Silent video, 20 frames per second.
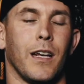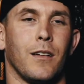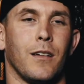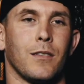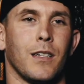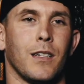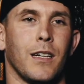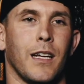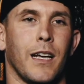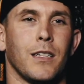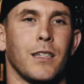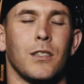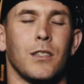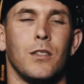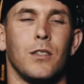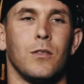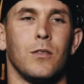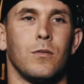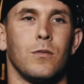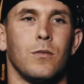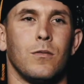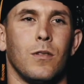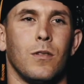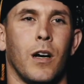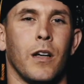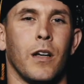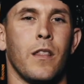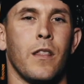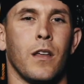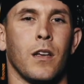I was going to ask you,
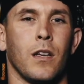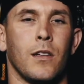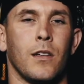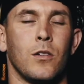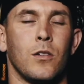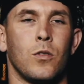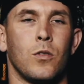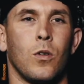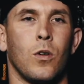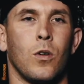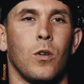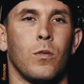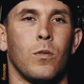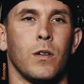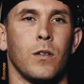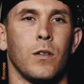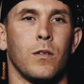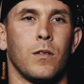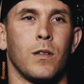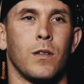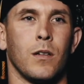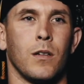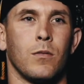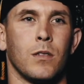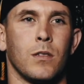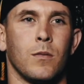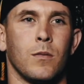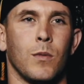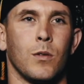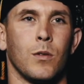other than control, what do you think was
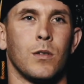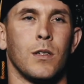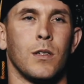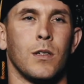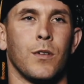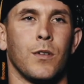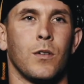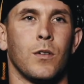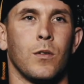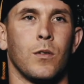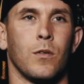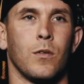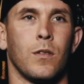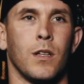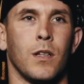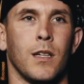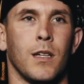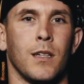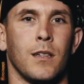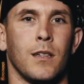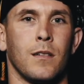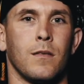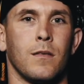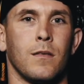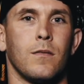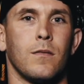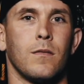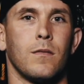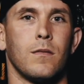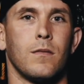the most difficult thing
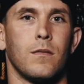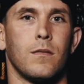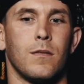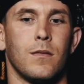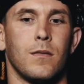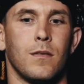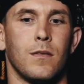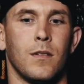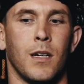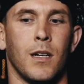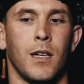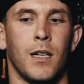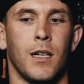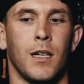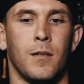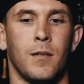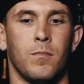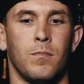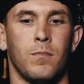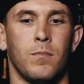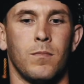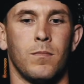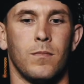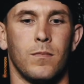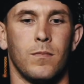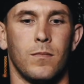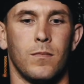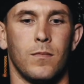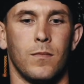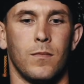
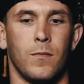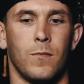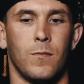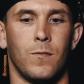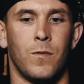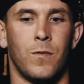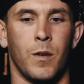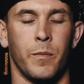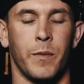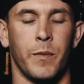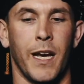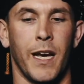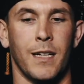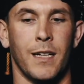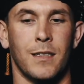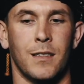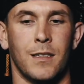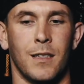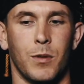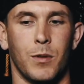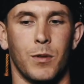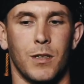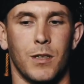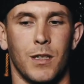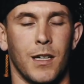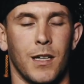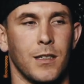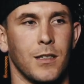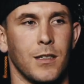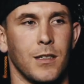from the accident? But you
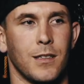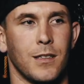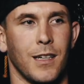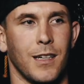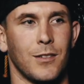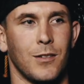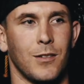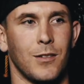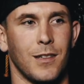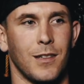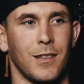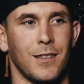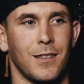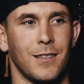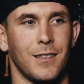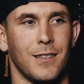kind of just answered it.